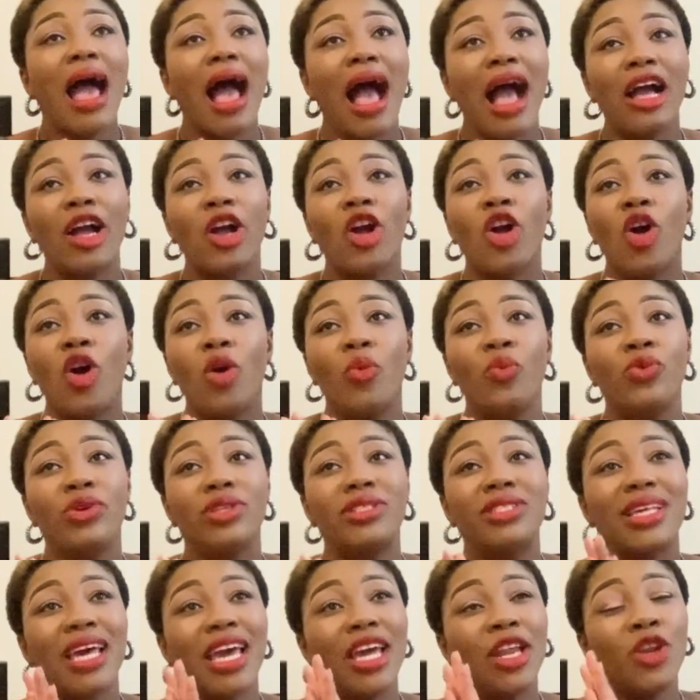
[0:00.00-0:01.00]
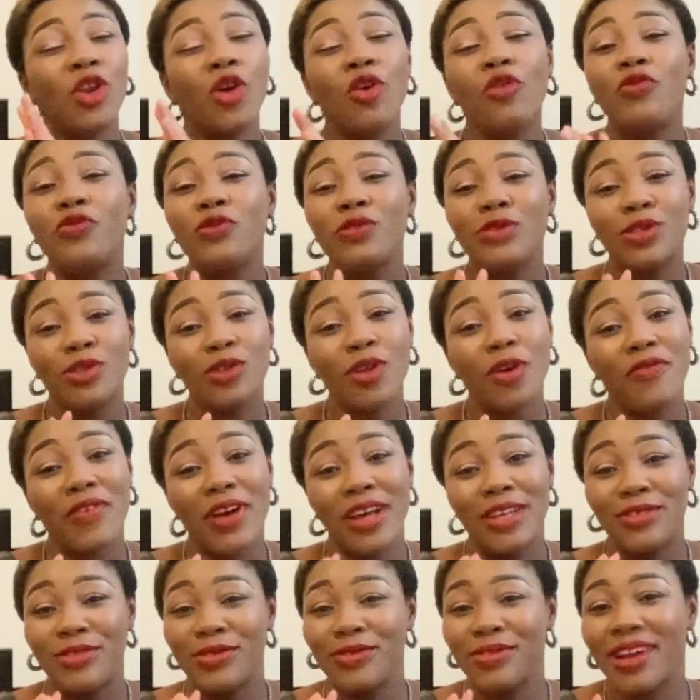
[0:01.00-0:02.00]
and come with enough food stuff
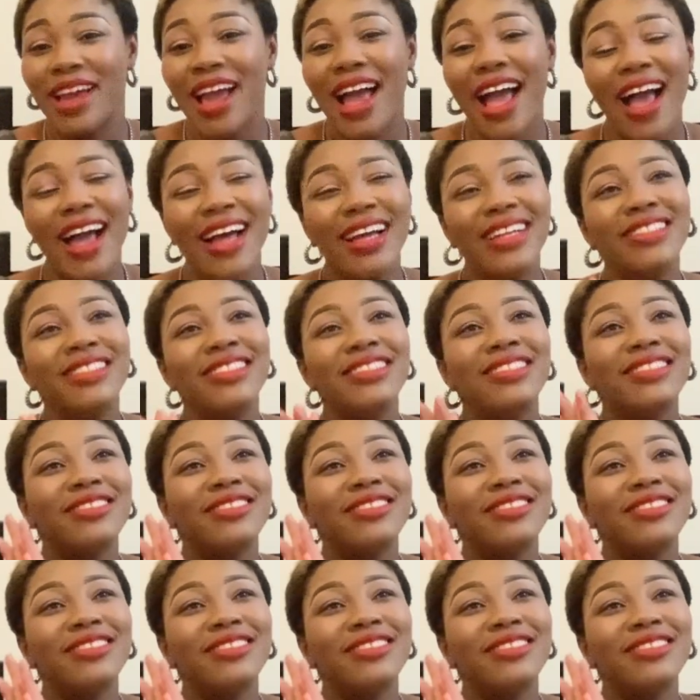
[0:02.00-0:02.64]
as you can